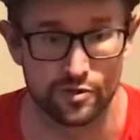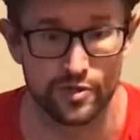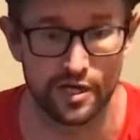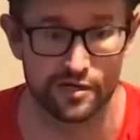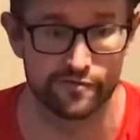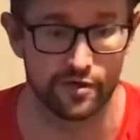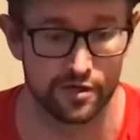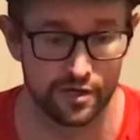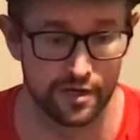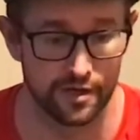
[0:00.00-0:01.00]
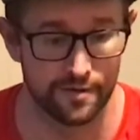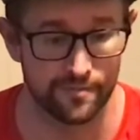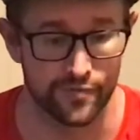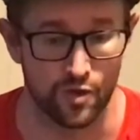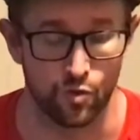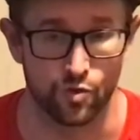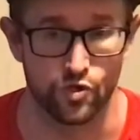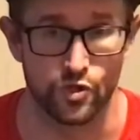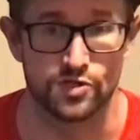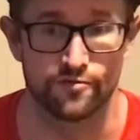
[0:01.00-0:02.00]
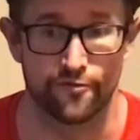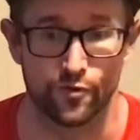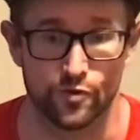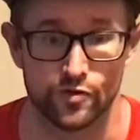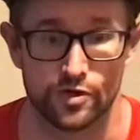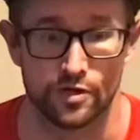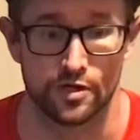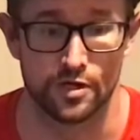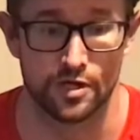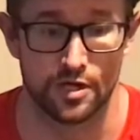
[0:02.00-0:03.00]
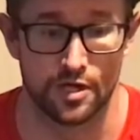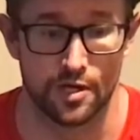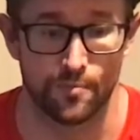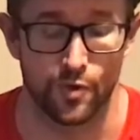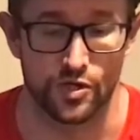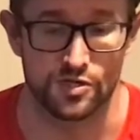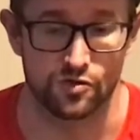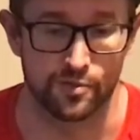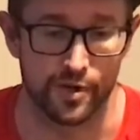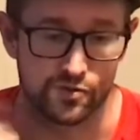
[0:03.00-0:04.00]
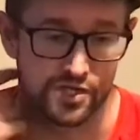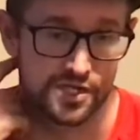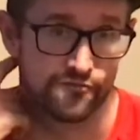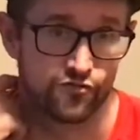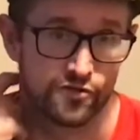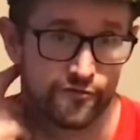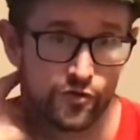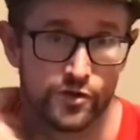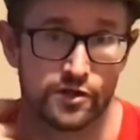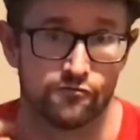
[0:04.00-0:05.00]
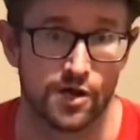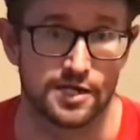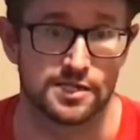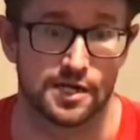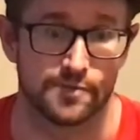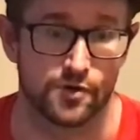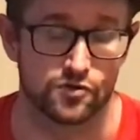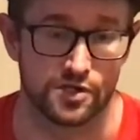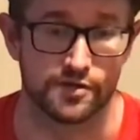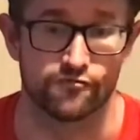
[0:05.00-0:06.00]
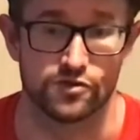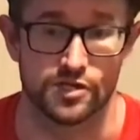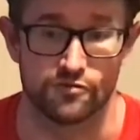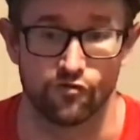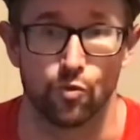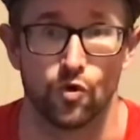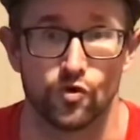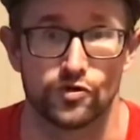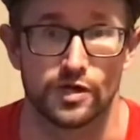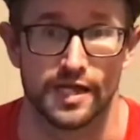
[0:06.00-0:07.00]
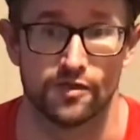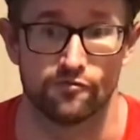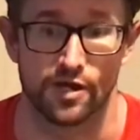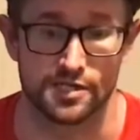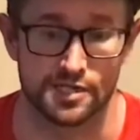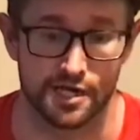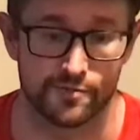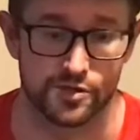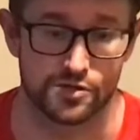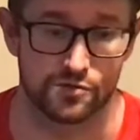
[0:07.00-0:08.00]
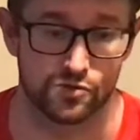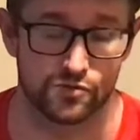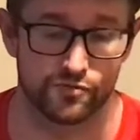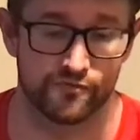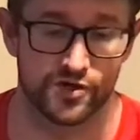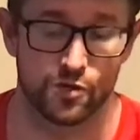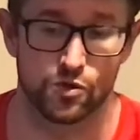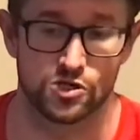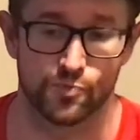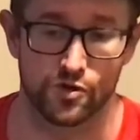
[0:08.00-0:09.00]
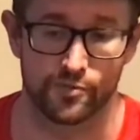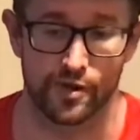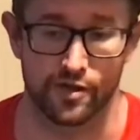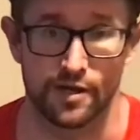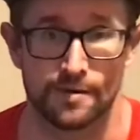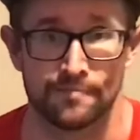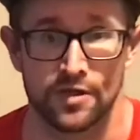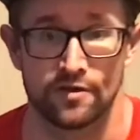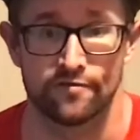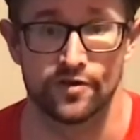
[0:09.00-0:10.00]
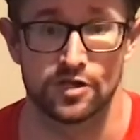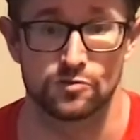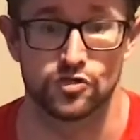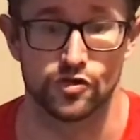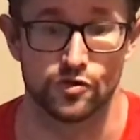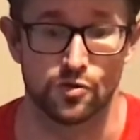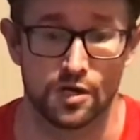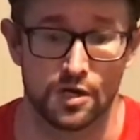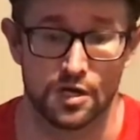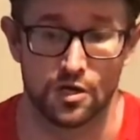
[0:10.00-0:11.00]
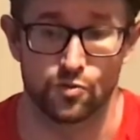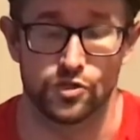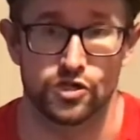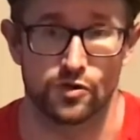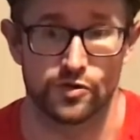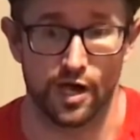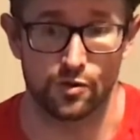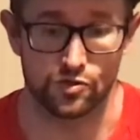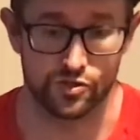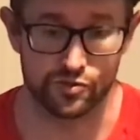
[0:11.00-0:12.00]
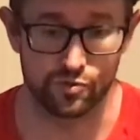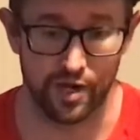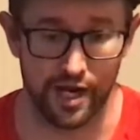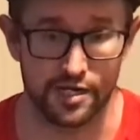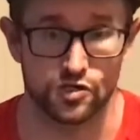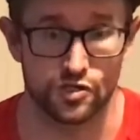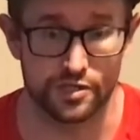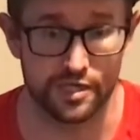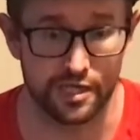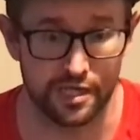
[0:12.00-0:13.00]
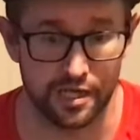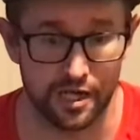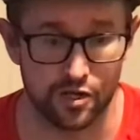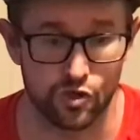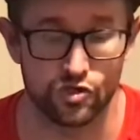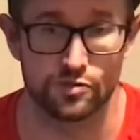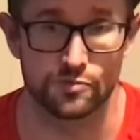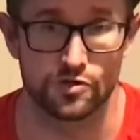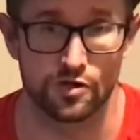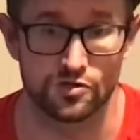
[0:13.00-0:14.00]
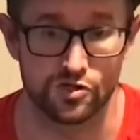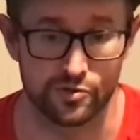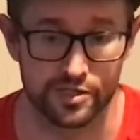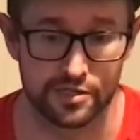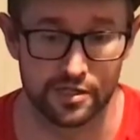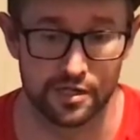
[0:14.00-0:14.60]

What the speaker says: behaviour using food, but it's all about delivering the food in the right time, or delivering the reward in the right time. And so video 1 spoke about that. Video 2 we showed how to actually accustom the dog to it.